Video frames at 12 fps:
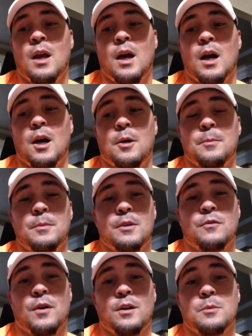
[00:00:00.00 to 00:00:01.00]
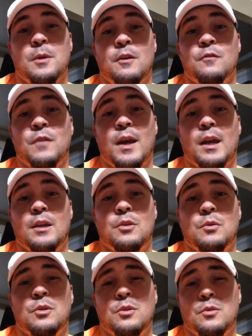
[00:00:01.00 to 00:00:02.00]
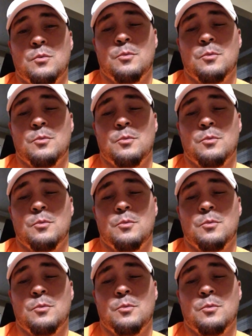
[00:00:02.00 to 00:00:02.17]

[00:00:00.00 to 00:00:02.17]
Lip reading: as far as being vague, you